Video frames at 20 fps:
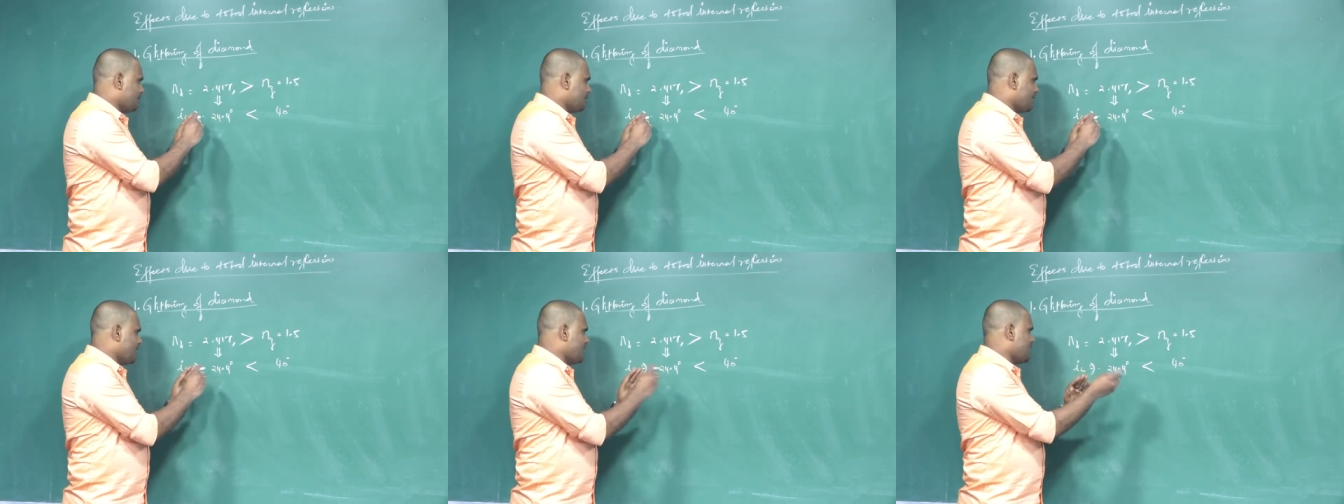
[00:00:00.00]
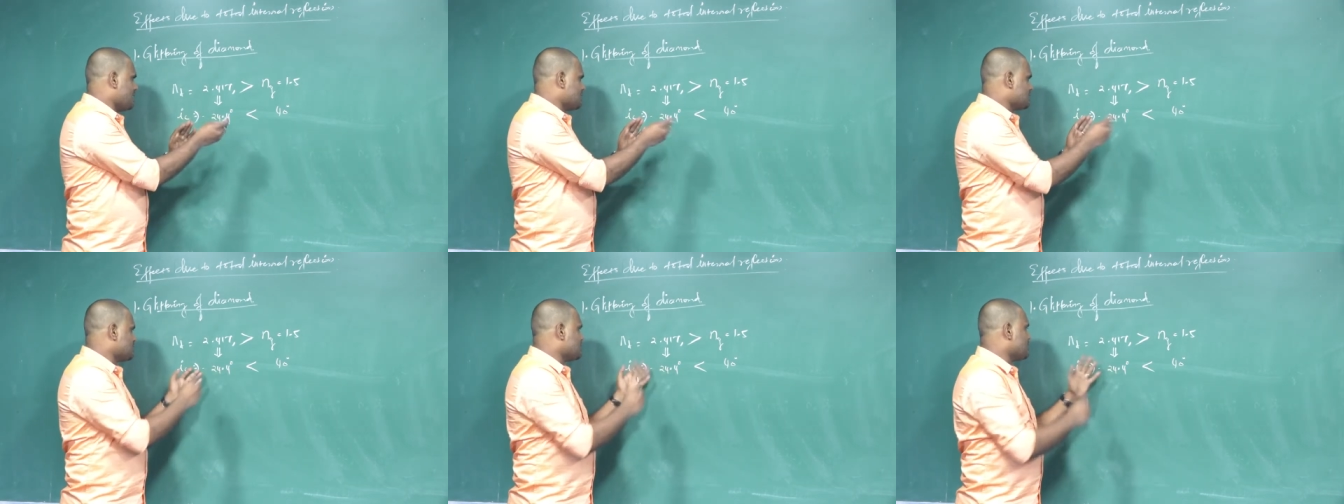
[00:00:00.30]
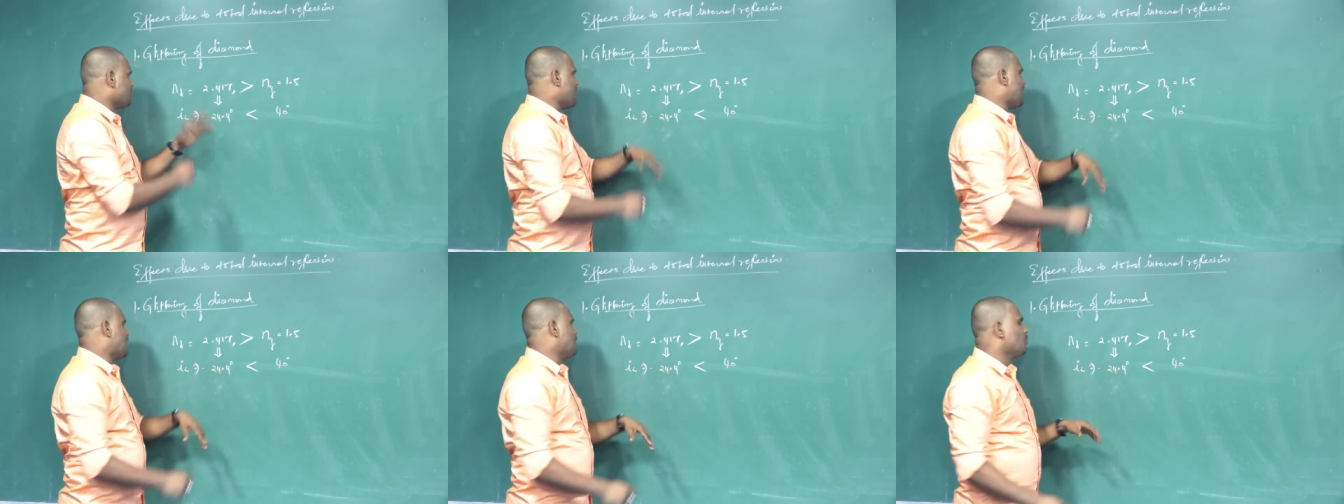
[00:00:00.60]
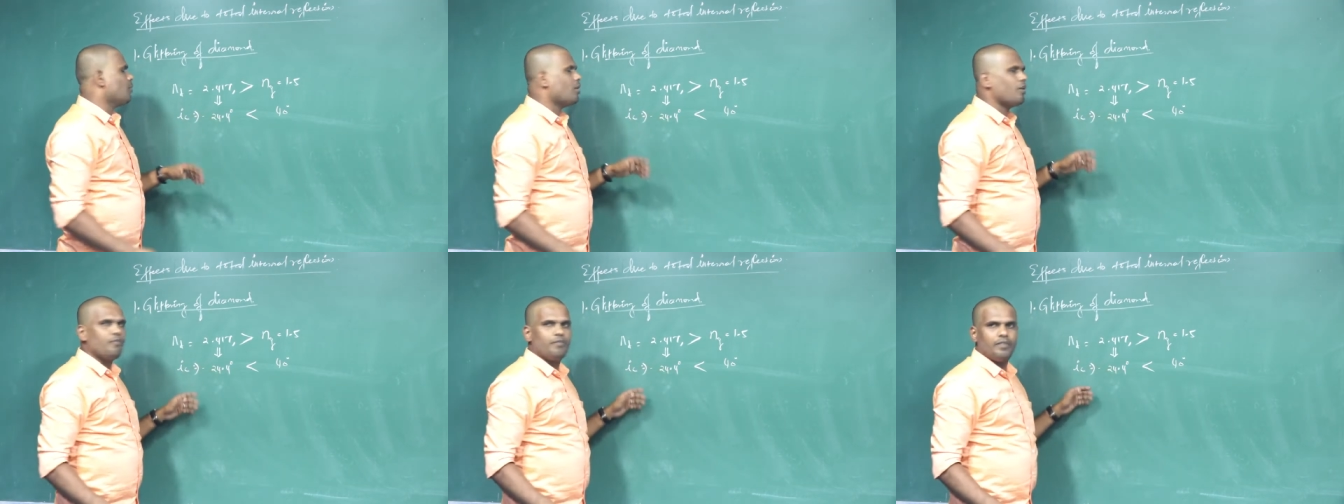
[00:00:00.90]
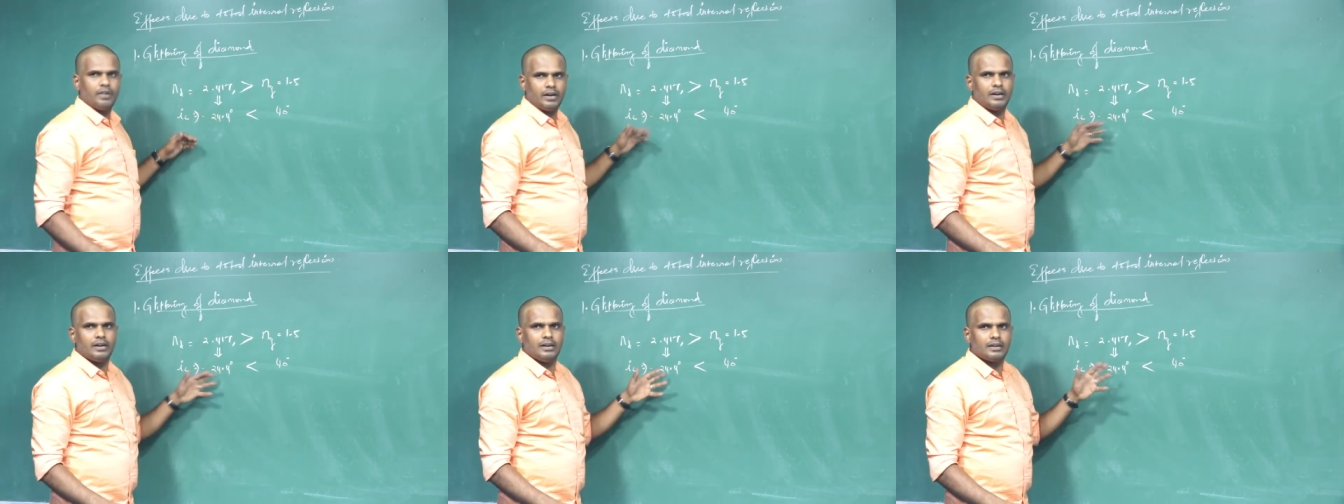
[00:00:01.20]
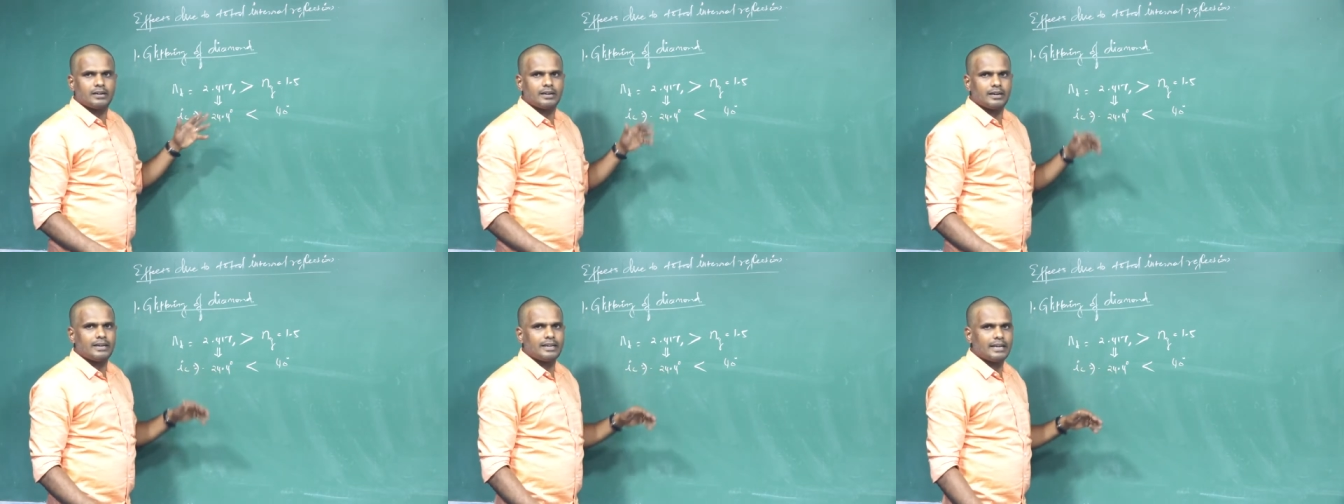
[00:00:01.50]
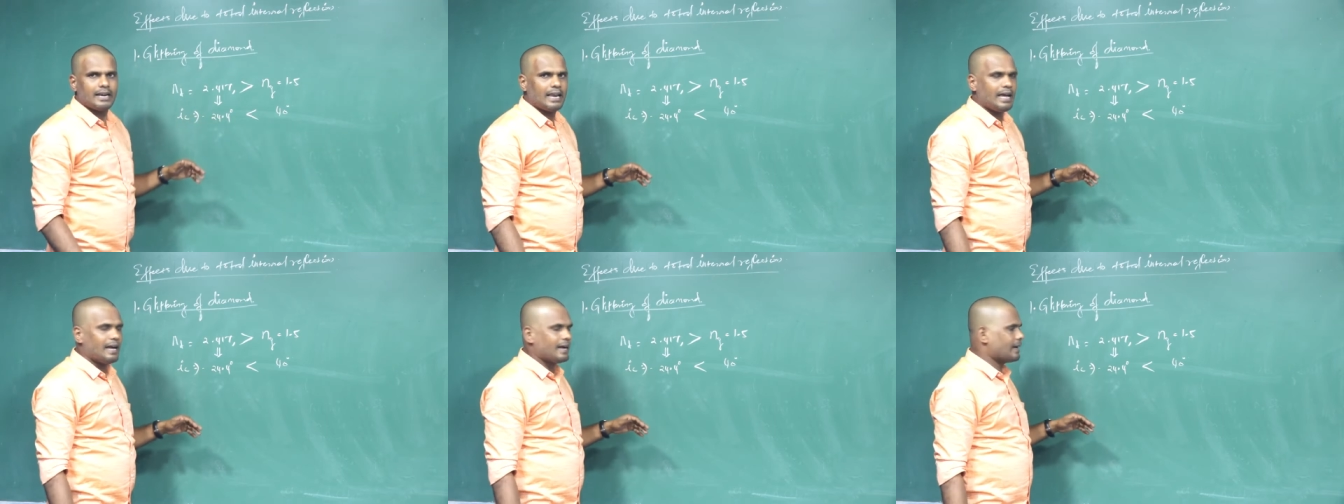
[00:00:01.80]
variation in the value of
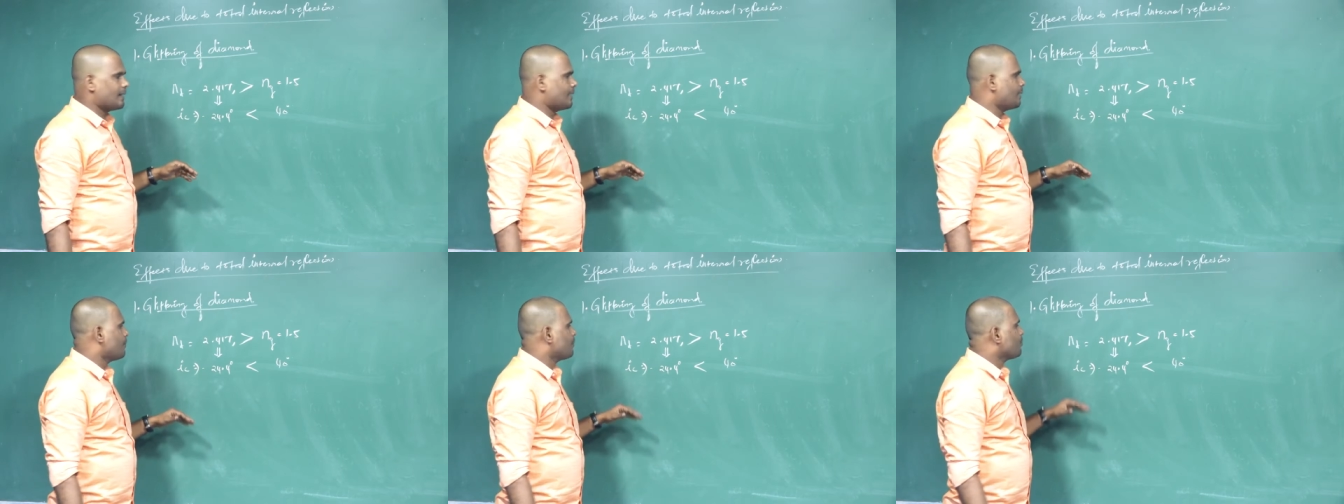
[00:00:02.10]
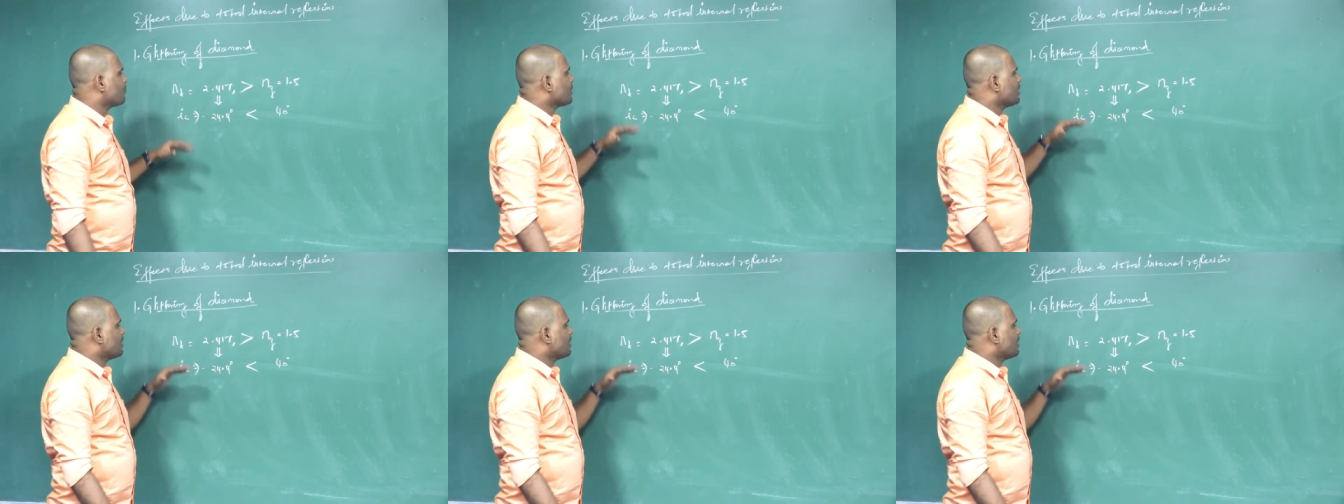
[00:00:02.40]
critical angle?